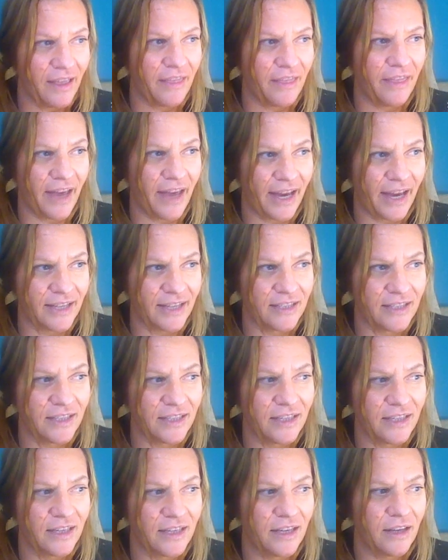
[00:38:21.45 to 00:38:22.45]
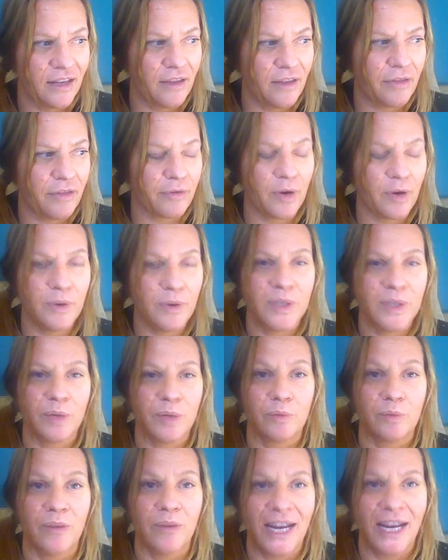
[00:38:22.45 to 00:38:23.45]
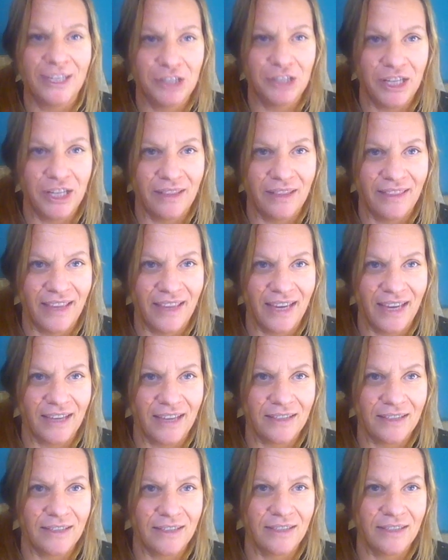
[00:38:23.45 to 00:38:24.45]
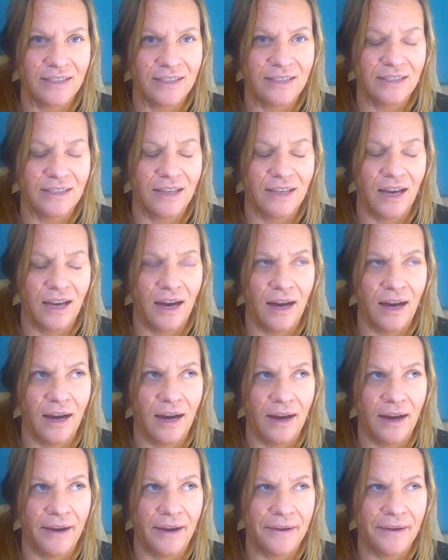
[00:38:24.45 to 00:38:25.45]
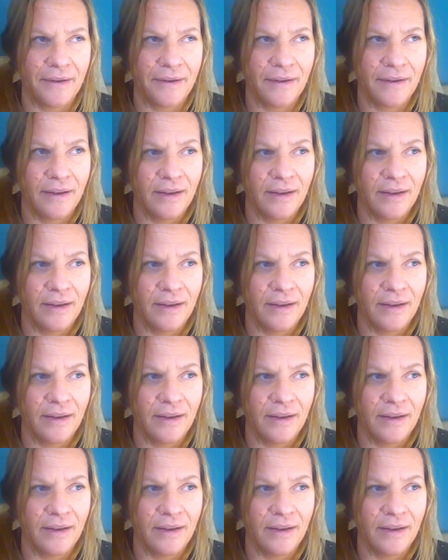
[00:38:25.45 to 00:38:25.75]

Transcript: that throws a wrench in things. Uh,